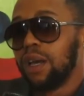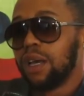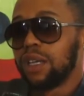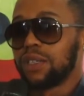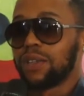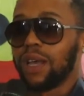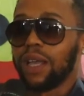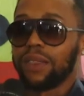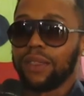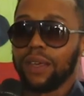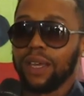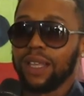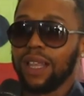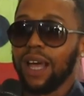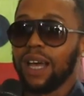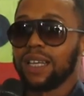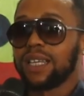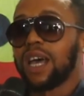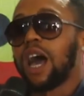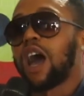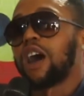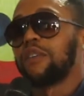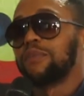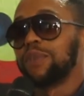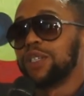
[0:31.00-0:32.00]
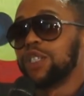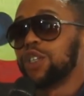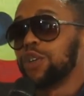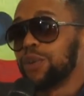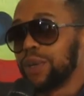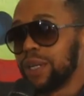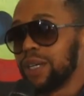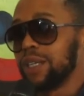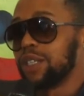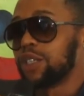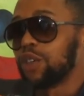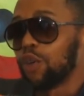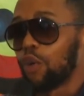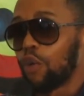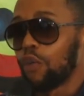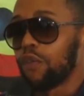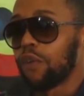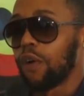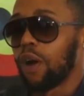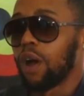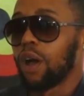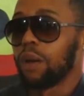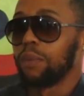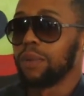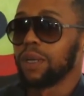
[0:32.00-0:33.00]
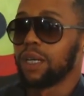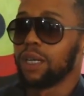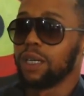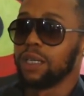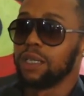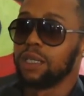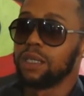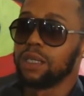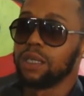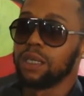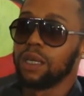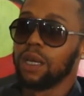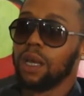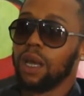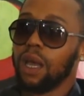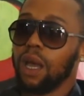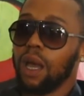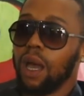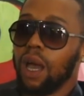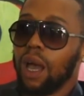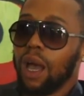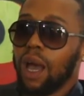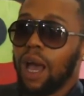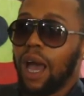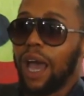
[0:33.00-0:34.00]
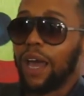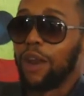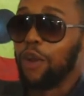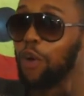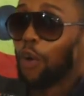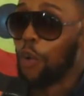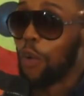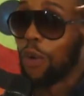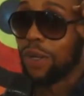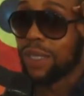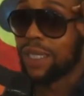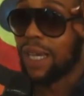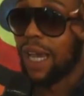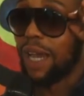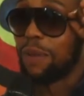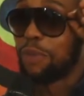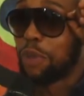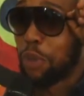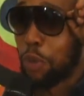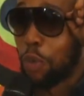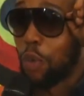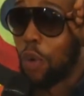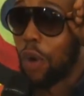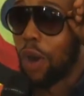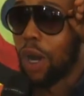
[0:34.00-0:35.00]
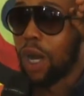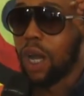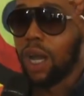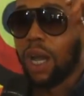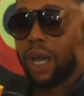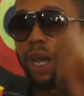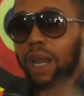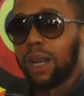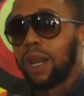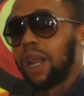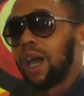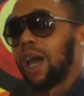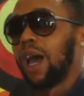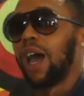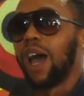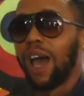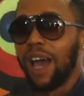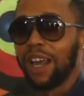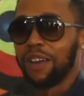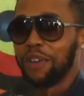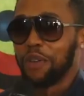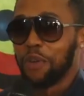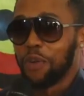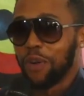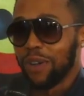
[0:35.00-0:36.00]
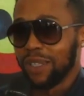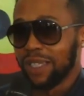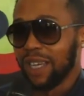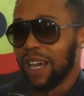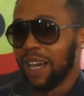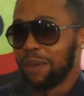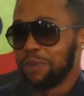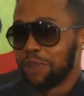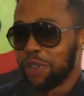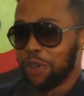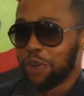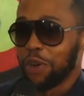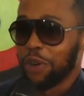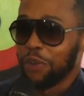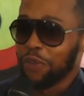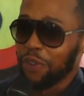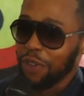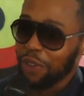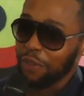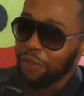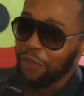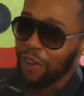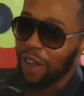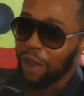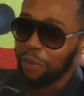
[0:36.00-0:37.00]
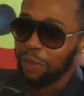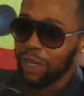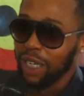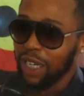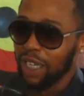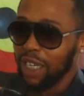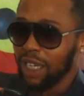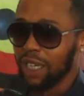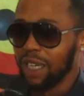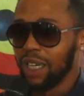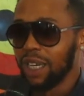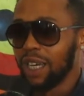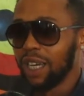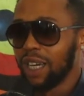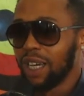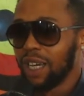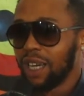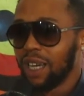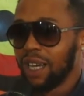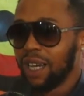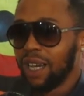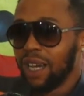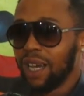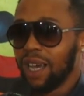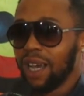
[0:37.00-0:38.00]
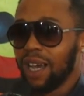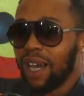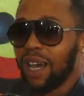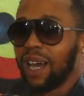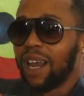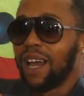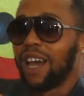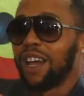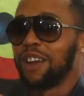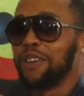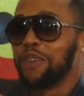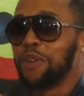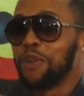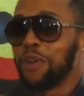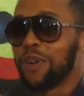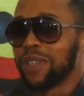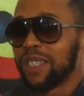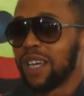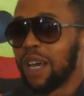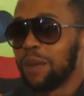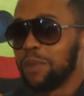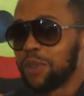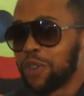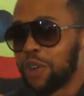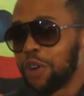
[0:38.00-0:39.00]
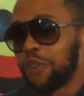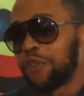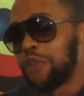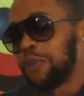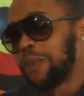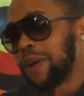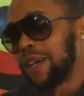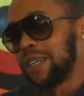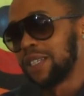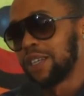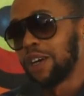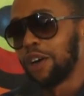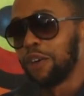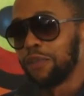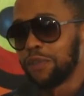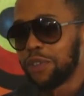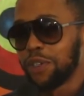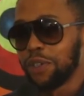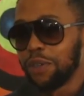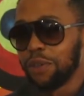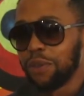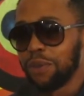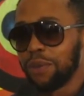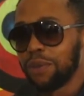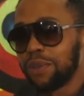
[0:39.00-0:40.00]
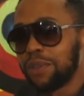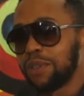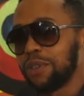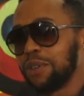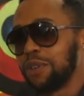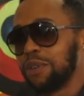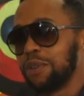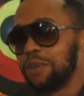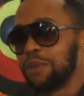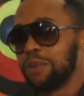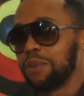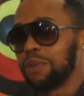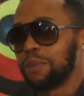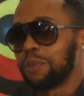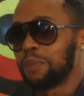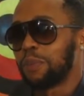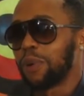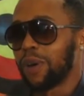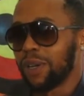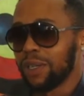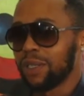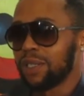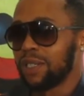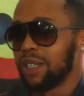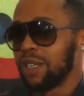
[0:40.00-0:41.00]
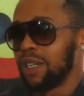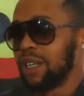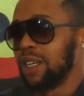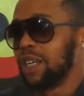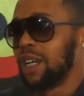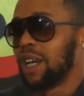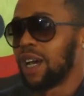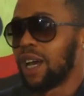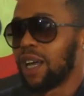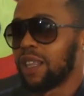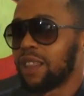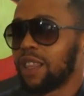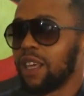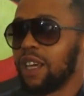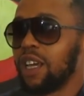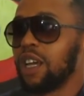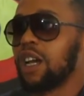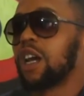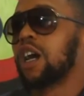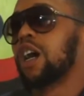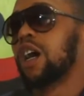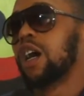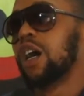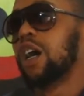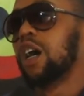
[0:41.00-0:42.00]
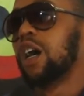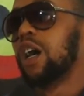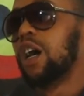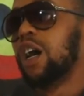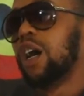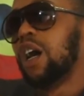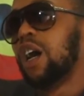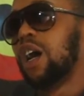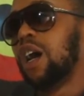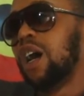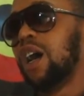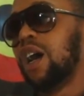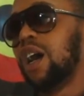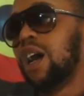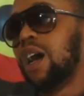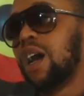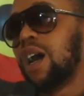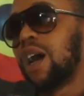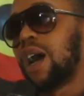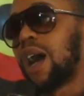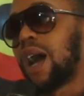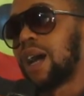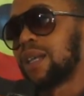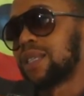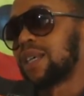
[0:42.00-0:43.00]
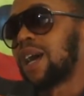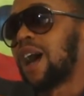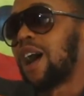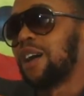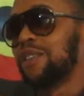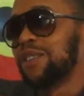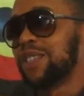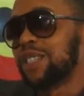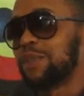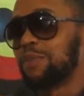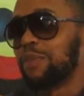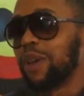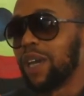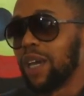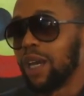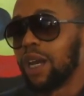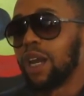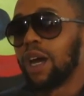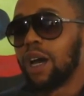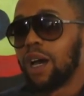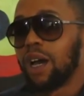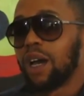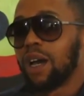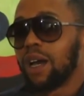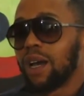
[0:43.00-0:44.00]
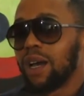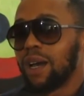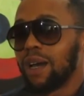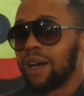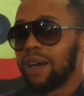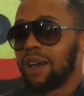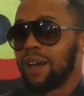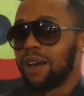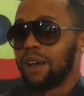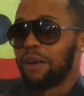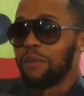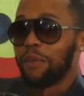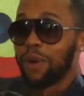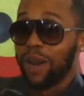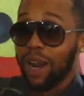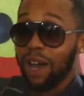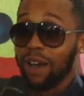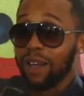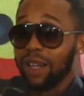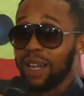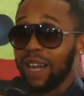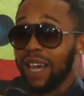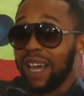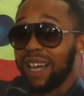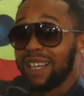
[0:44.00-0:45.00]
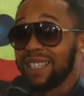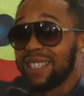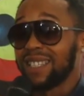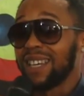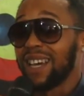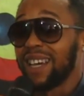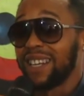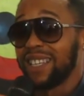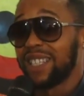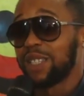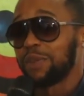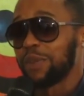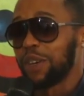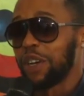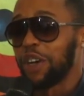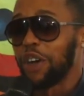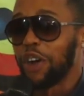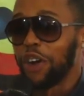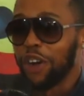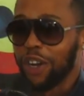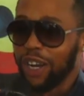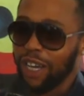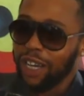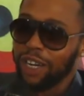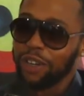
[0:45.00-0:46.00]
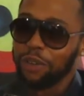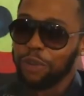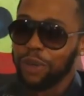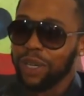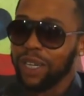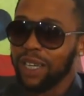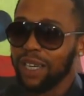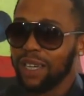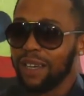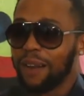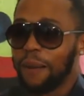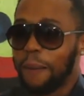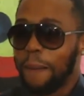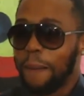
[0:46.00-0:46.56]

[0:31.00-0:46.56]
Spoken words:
So I think that's how I've been doing it so far, because I know what time to work and I know what time to create for the family. And I know what time to create for myself too. So personally, I think that's how it's been. But like I said, it's been good anyway.